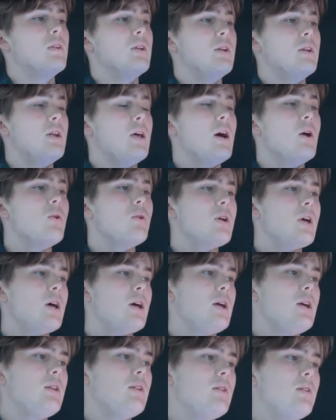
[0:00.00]
an
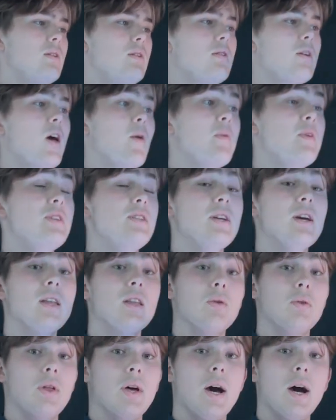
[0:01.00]
alkane coming
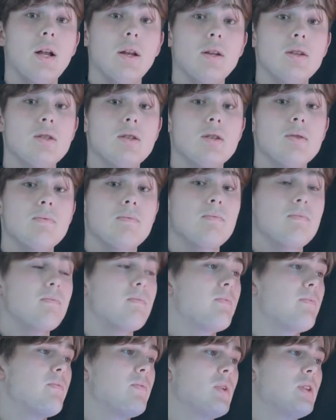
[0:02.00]
together with a halogen,
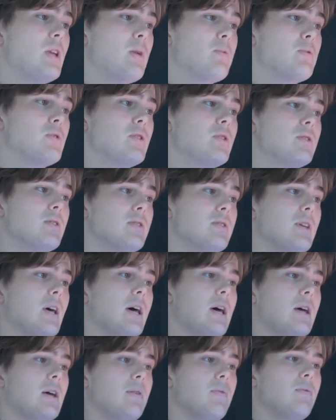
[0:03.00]
and that produces
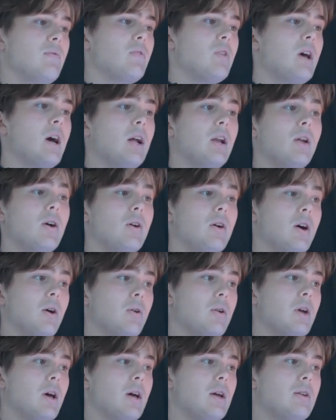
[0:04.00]
a
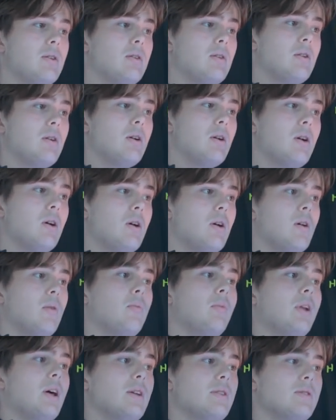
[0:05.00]
haloalkane
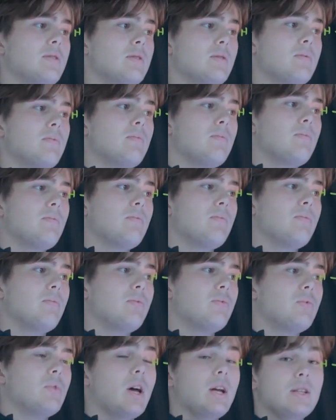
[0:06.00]
plus
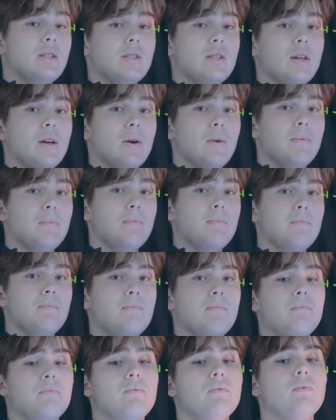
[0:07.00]
HCl.
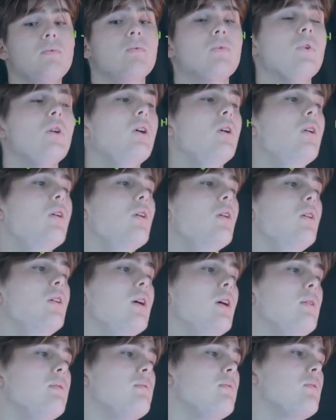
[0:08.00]

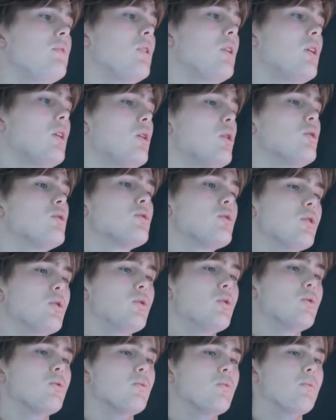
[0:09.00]
Okay,
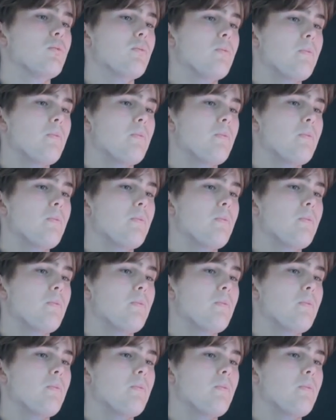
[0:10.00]
so